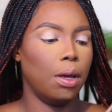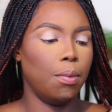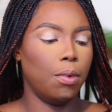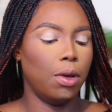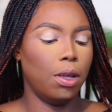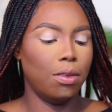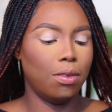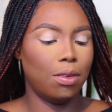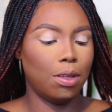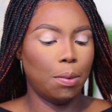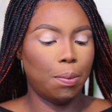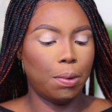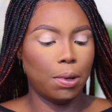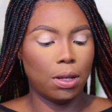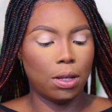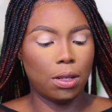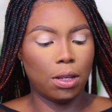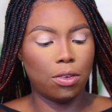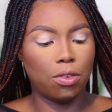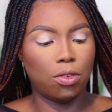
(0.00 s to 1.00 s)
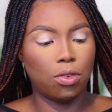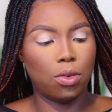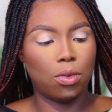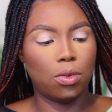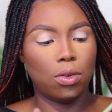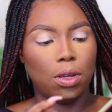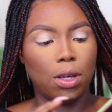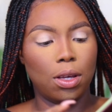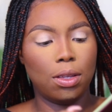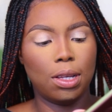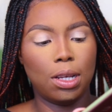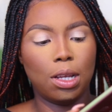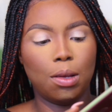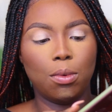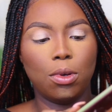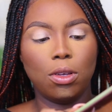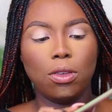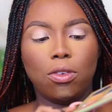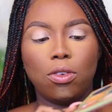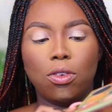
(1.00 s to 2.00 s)
I'm going to that palette I showed you guys and
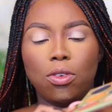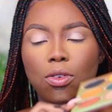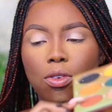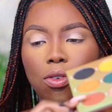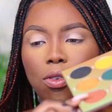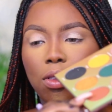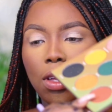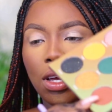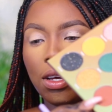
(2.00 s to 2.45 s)
I'm going to use